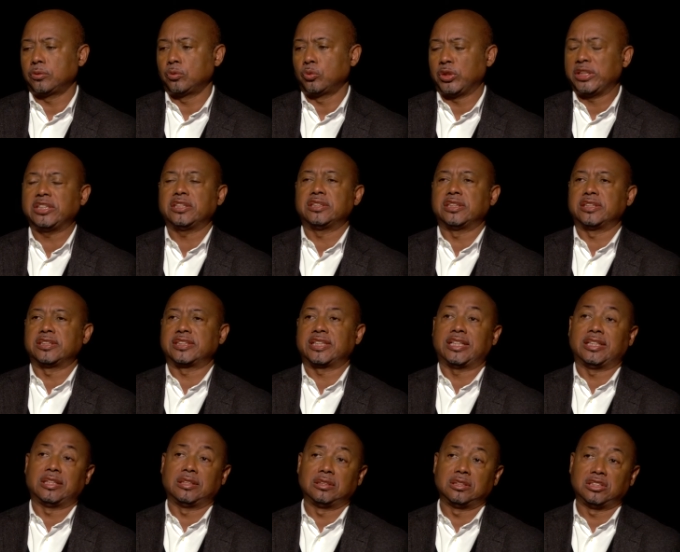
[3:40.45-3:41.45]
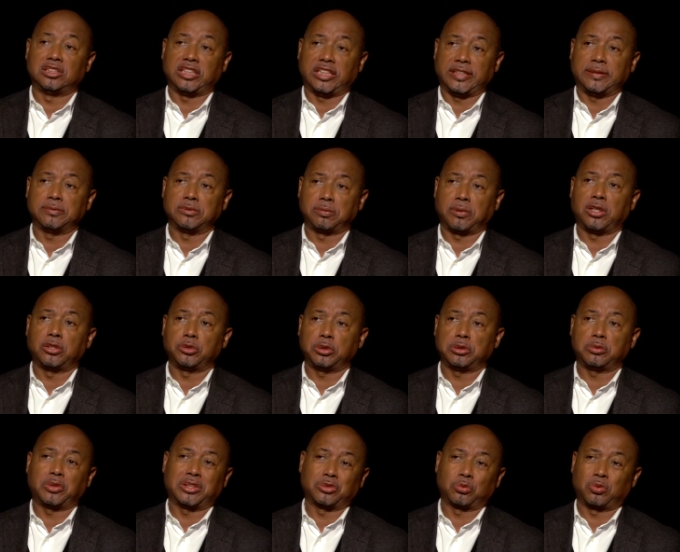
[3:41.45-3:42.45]
witness. And James
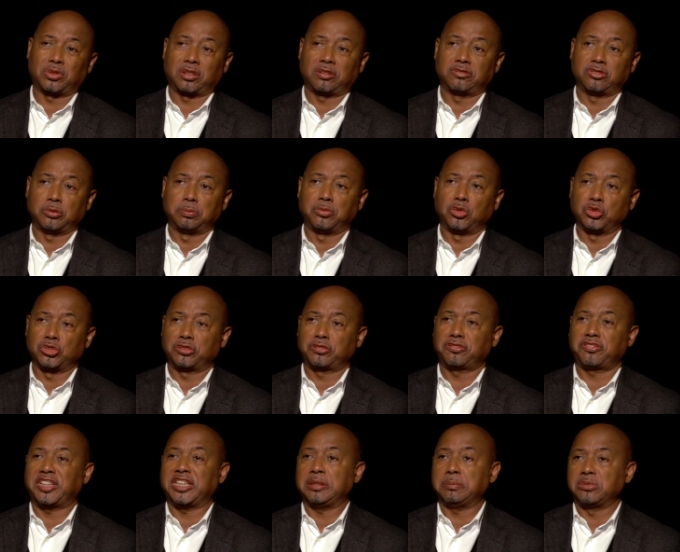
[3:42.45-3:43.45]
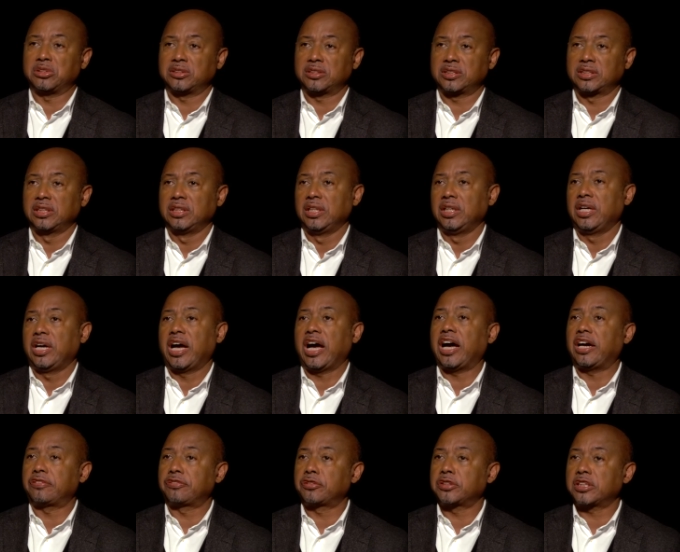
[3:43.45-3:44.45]
Baldwin was one of the most famous
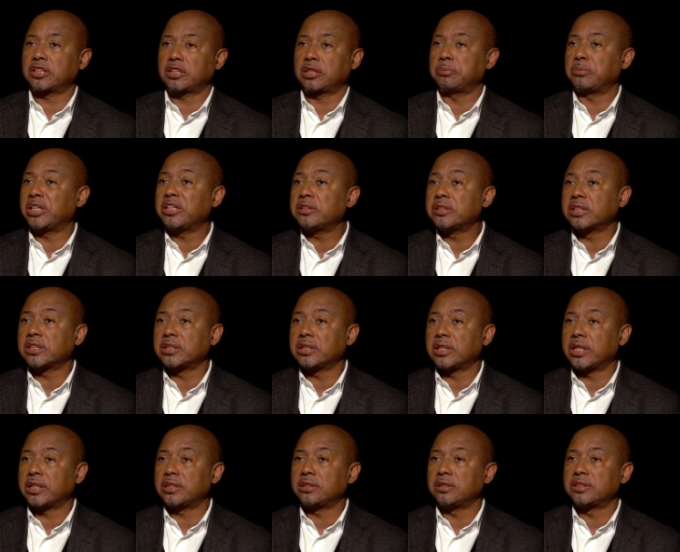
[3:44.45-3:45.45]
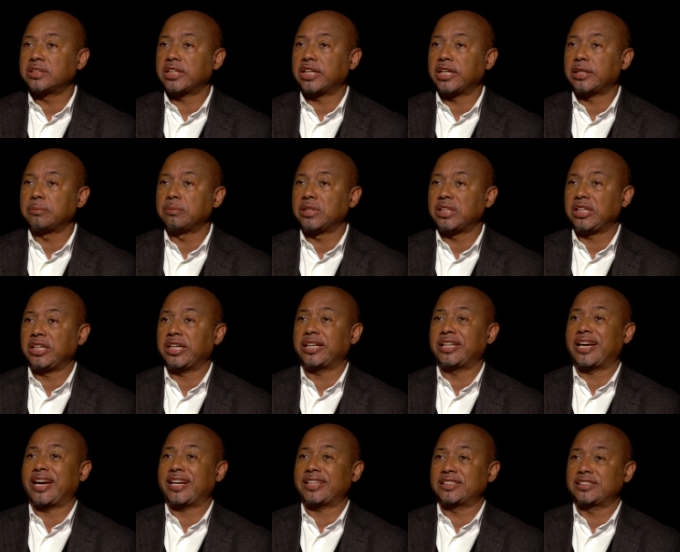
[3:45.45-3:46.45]
African American at the time. He had
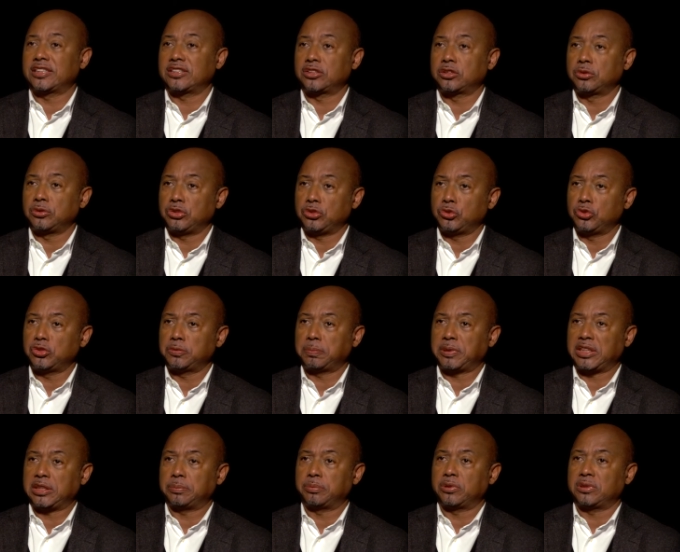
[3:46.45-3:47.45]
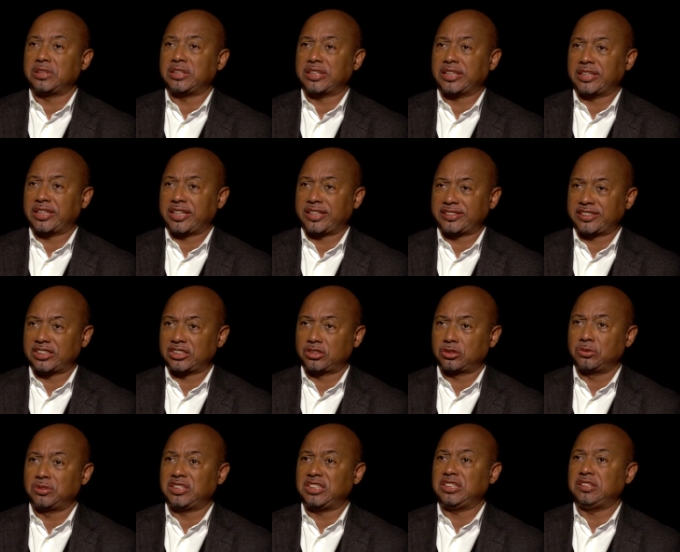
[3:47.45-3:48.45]
access to newspaper, he had access
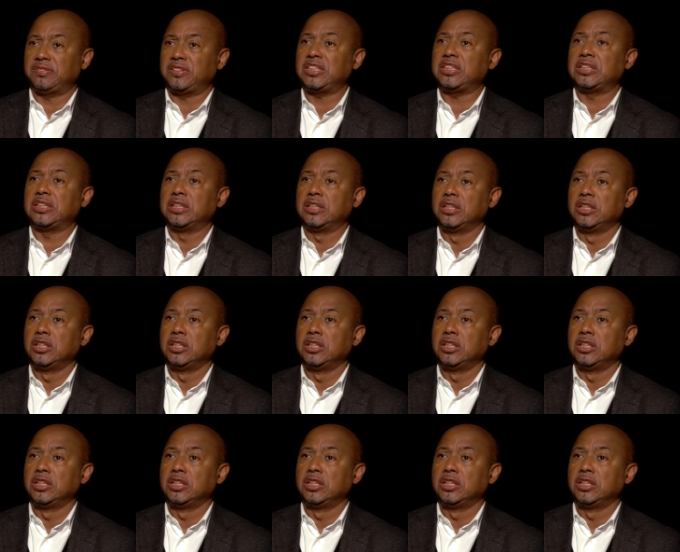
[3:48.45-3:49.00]
to TV,